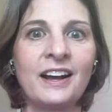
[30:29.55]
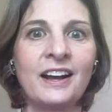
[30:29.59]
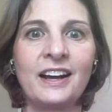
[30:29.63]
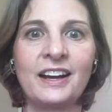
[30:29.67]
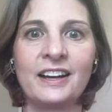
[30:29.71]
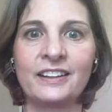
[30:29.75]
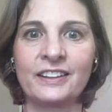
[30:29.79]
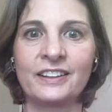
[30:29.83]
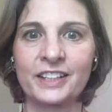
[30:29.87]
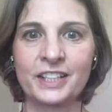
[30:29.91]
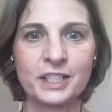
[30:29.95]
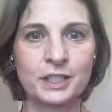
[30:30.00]

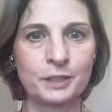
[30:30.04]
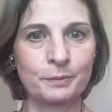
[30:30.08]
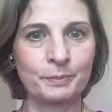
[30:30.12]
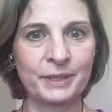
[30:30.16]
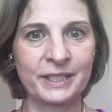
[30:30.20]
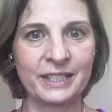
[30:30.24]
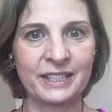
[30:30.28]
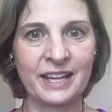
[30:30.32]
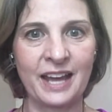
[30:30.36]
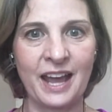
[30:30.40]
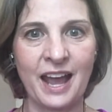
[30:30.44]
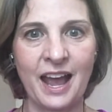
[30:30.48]
I like to
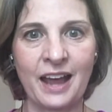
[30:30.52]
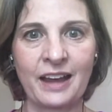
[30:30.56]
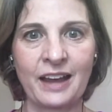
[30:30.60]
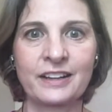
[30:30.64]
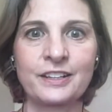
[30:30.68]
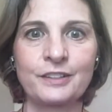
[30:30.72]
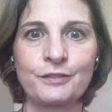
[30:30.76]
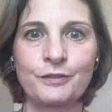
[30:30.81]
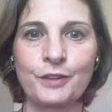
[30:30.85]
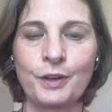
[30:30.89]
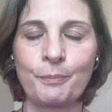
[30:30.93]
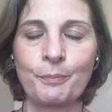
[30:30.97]
be
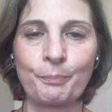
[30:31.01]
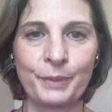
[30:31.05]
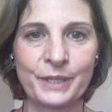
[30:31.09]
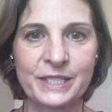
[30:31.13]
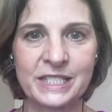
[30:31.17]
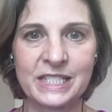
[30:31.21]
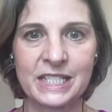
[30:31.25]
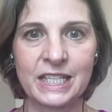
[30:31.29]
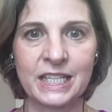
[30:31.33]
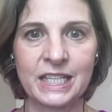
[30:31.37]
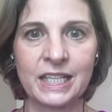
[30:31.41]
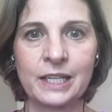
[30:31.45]
active and
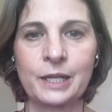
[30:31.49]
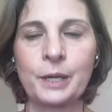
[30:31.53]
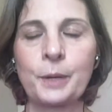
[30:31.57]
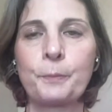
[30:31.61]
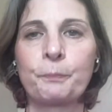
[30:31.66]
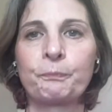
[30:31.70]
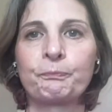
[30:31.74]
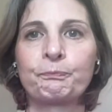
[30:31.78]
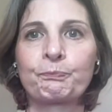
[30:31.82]
busy,